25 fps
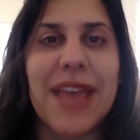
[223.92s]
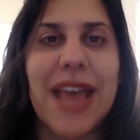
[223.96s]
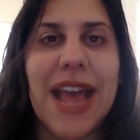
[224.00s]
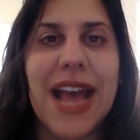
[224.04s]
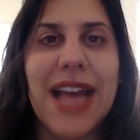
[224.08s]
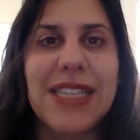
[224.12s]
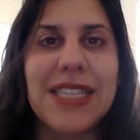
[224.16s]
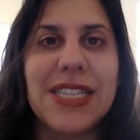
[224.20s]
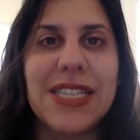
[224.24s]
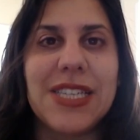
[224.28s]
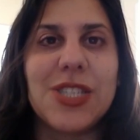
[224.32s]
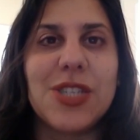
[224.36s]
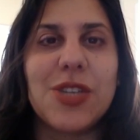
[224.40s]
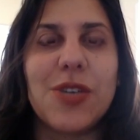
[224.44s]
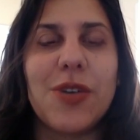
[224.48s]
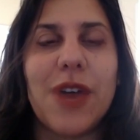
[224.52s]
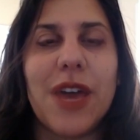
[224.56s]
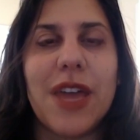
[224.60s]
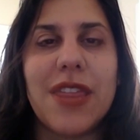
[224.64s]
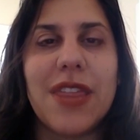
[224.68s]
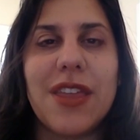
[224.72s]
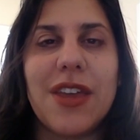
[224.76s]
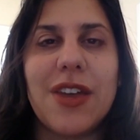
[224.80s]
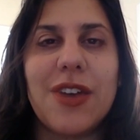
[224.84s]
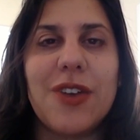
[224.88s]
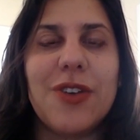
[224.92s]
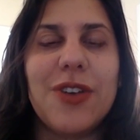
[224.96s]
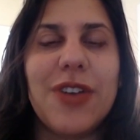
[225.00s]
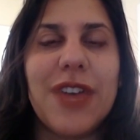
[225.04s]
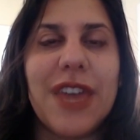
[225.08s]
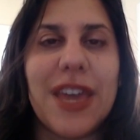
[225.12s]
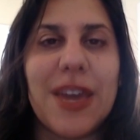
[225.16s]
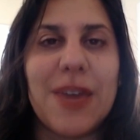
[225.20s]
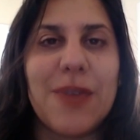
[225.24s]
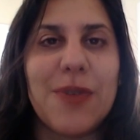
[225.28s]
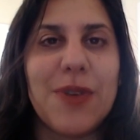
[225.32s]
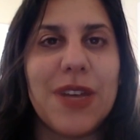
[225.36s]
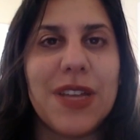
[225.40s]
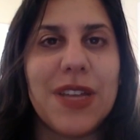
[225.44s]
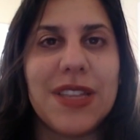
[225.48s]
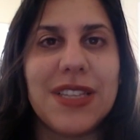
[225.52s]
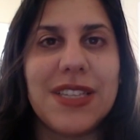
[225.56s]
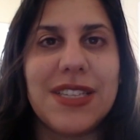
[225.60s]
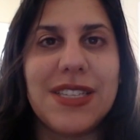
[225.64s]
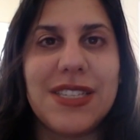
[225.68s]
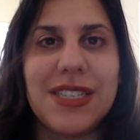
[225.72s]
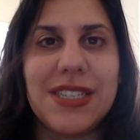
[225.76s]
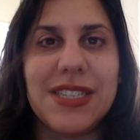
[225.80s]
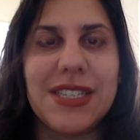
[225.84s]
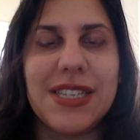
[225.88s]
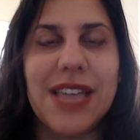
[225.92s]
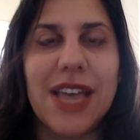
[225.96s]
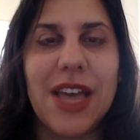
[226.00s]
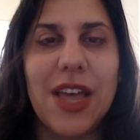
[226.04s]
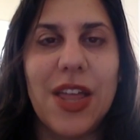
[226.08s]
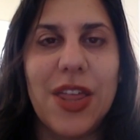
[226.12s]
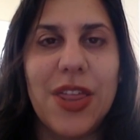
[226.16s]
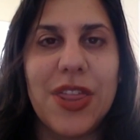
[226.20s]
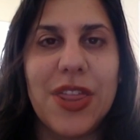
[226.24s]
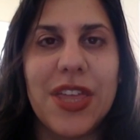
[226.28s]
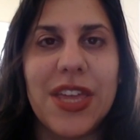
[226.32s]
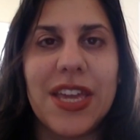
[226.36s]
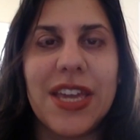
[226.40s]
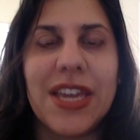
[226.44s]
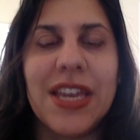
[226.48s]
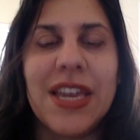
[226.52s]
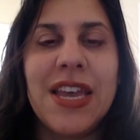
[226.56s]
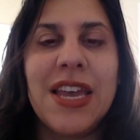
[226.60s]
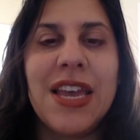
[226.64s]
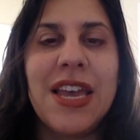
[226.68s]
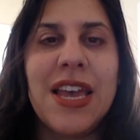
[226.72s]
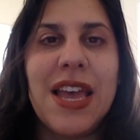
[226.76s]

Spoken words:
gassy. So I thought, okay, well, this is healthy.